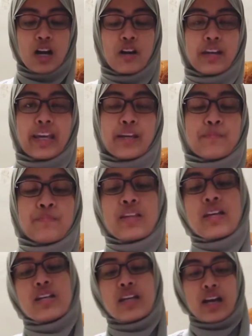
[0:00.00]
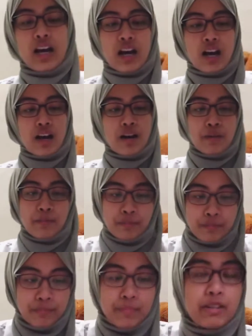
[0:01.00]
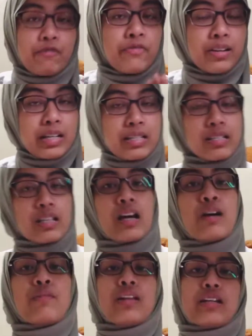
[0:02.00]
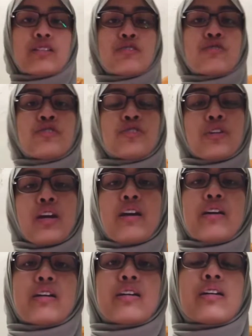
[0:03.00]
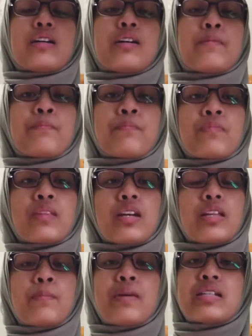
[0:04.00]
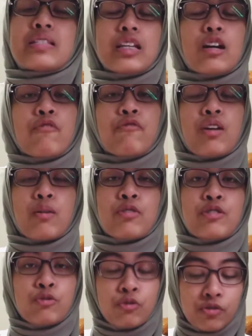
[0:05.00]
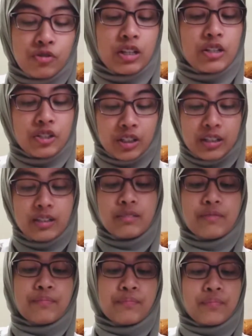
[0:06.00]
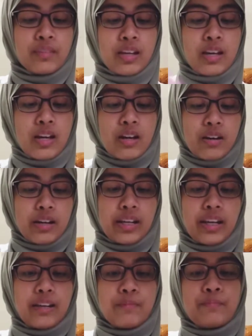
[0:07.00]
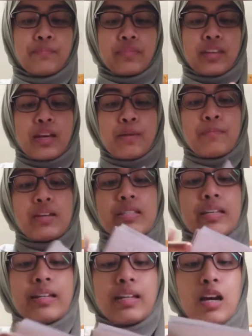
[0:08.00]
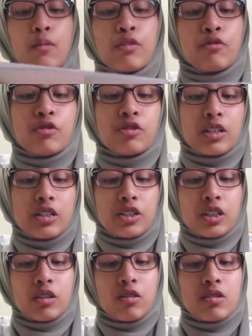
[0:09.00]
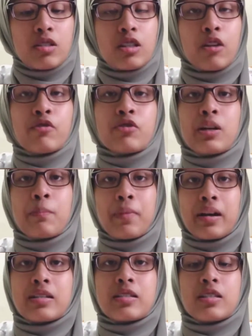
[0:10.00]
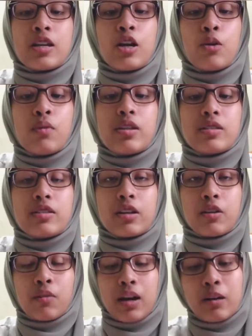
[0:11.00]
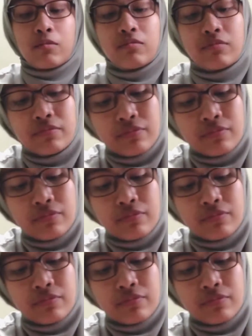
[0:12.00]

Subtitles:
Okay, but first I would like to share the basic of our tooth structure. Okay, basically our tooth structure consists of three parts, which is the crown,